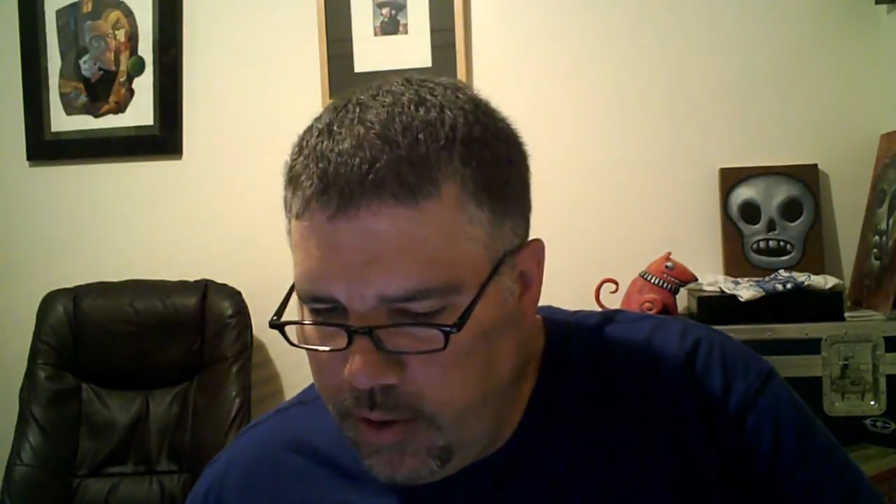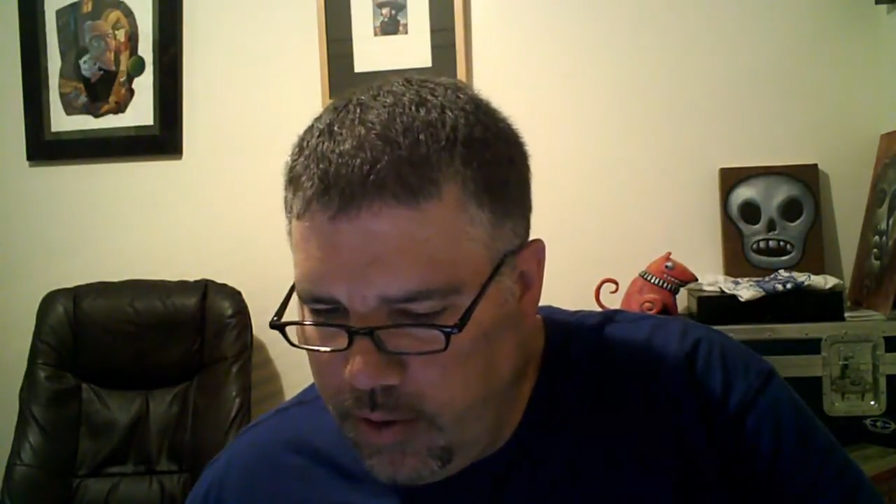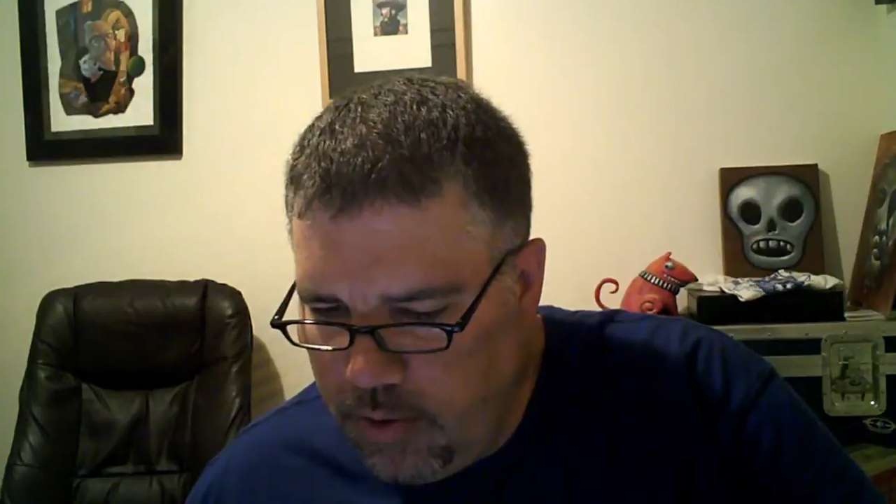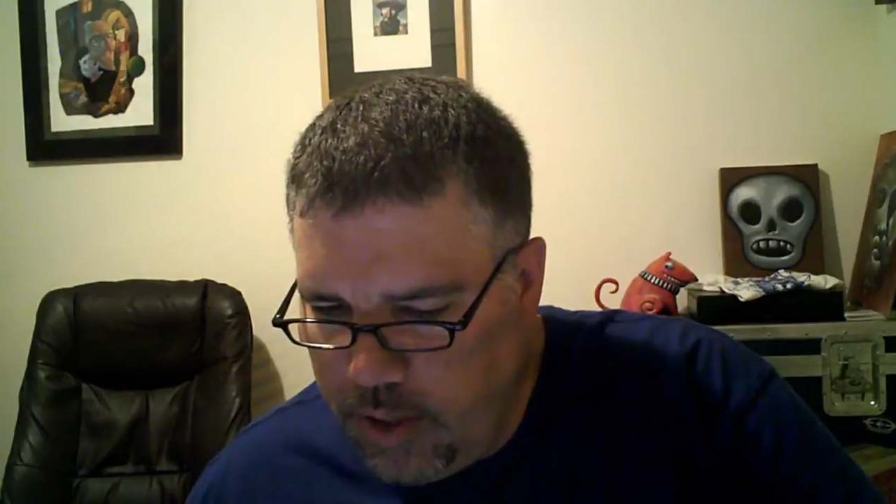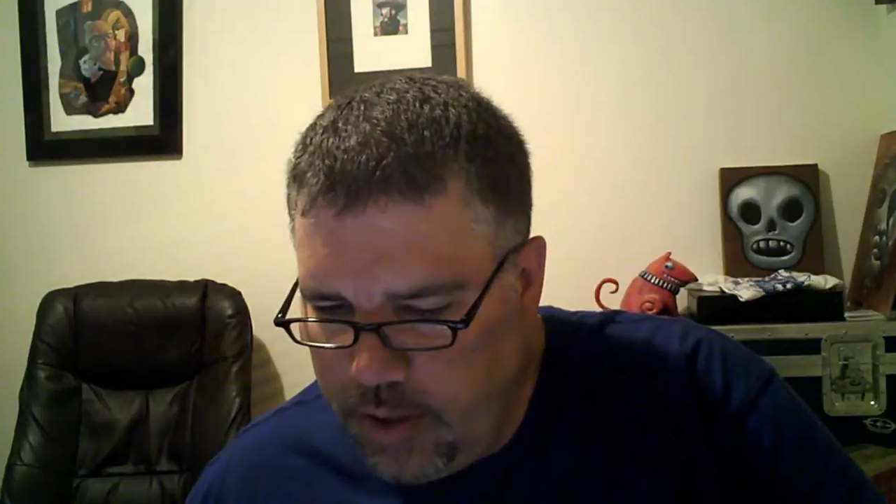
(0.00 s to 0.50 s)

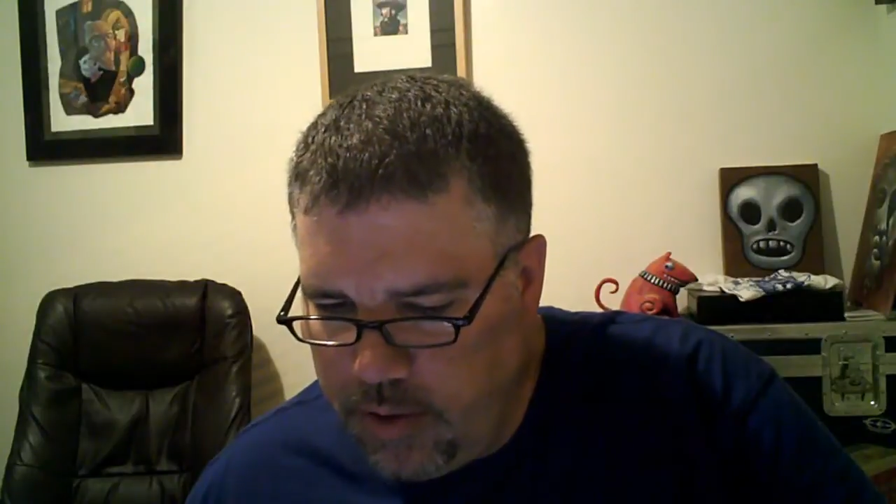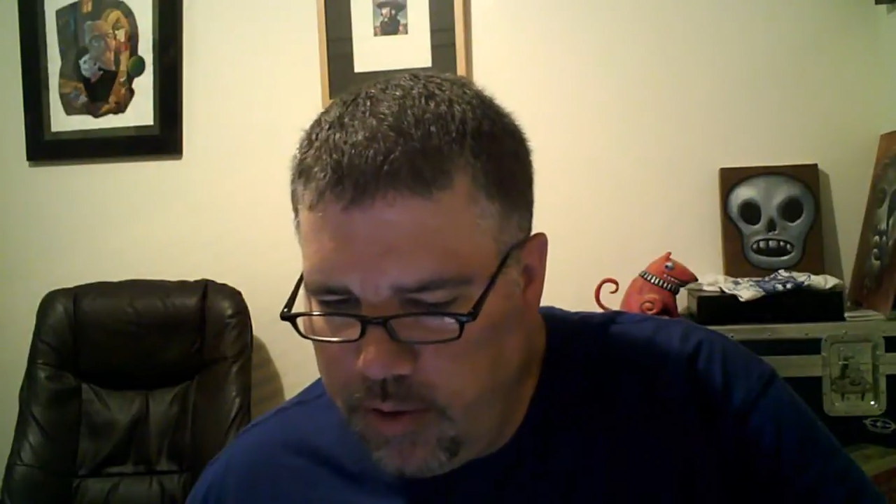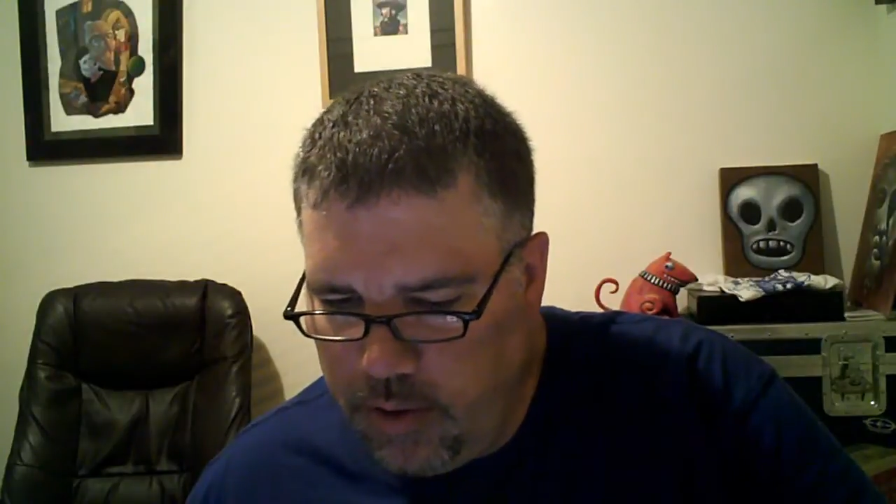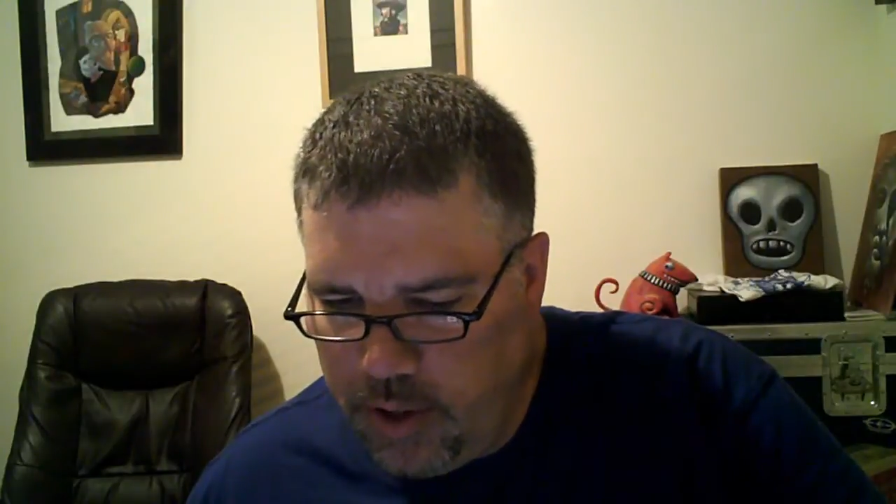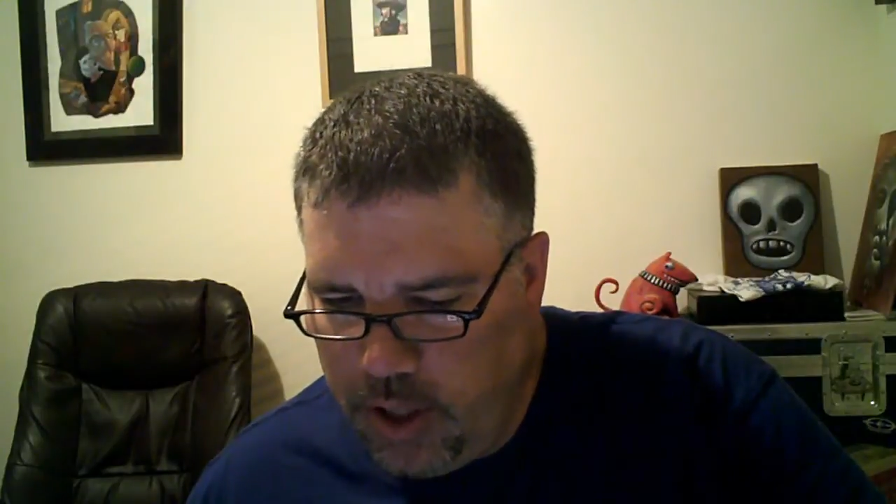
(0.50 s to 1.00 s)

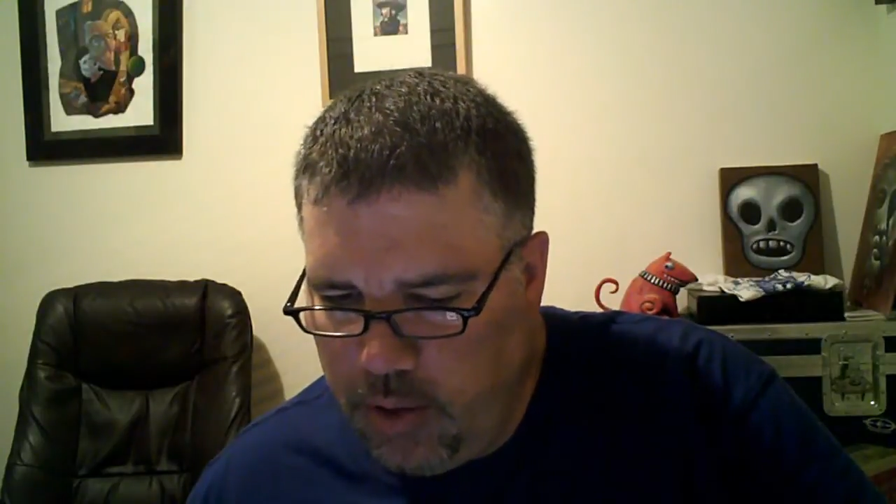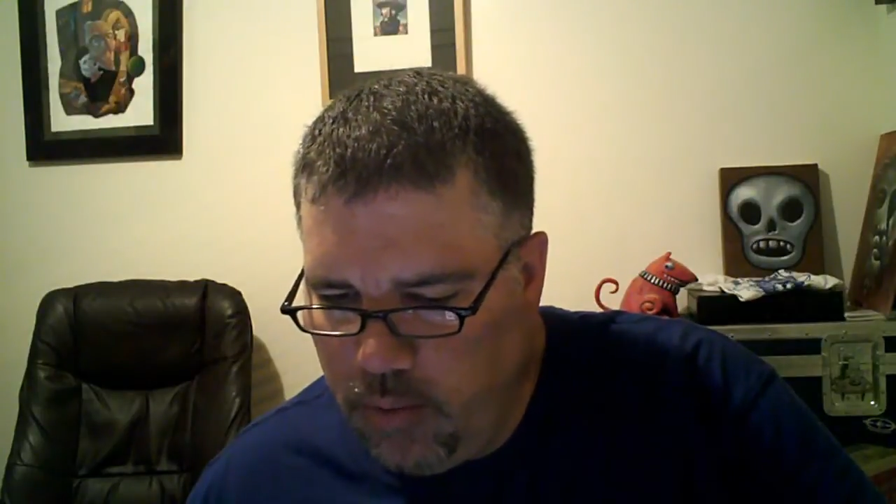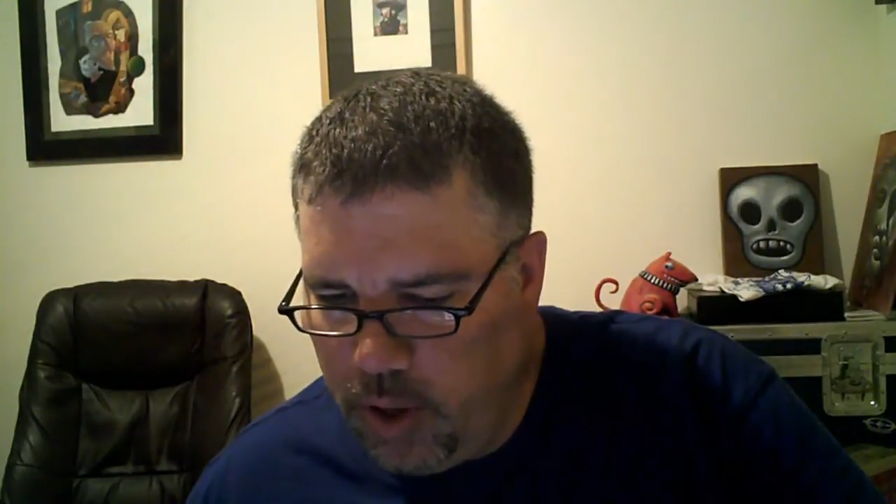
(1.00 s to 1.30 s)
2013.